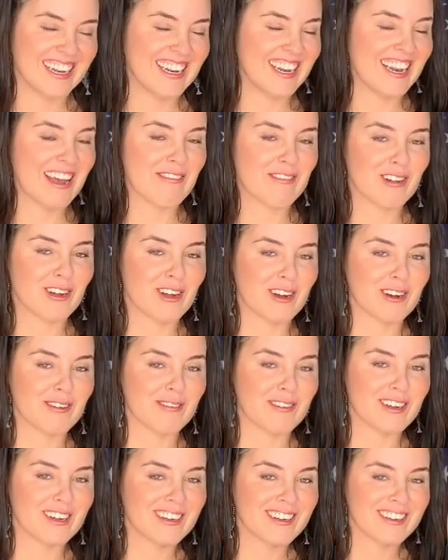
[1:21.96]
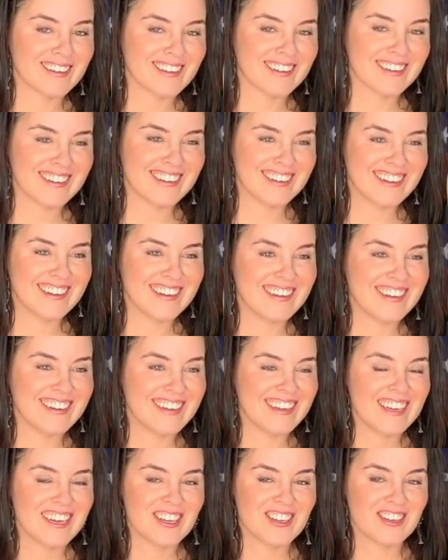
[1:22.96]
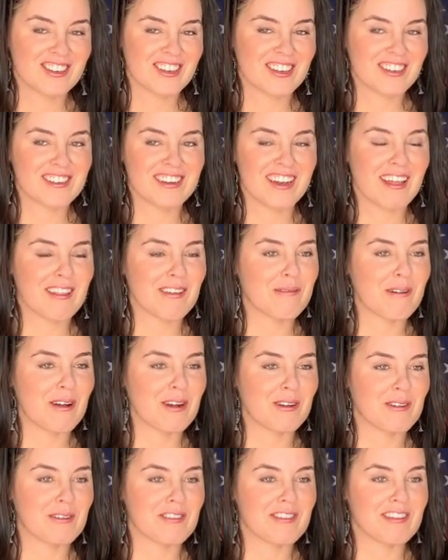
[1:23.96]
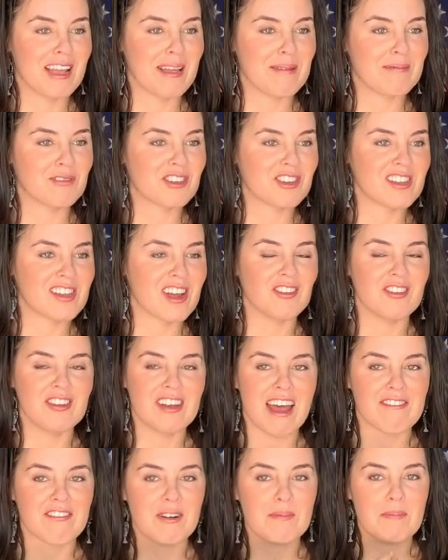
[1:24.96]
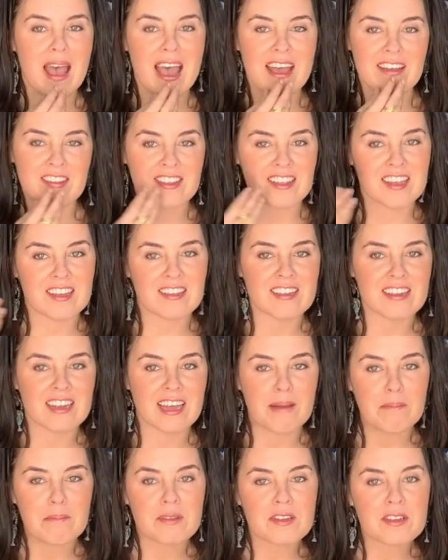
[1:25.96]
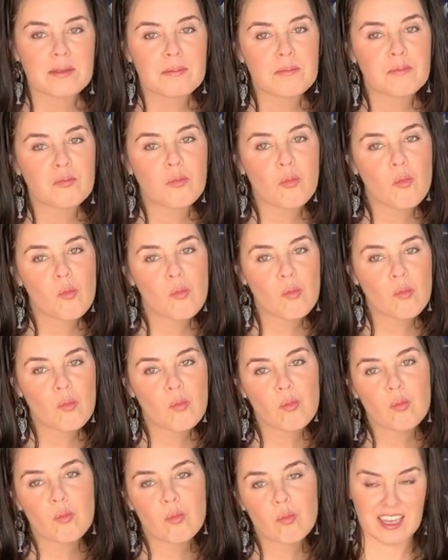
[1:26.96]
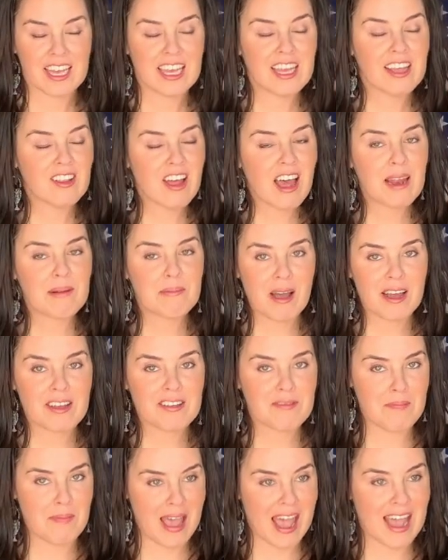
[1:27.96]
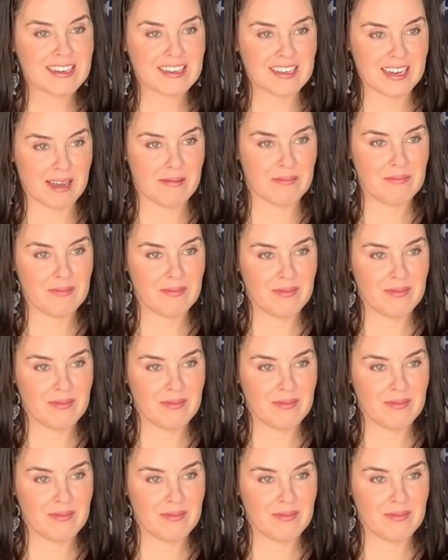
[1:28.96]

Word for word: Never heard of her. She's another one whose name shall never pass these lips. Elon Musk backed him.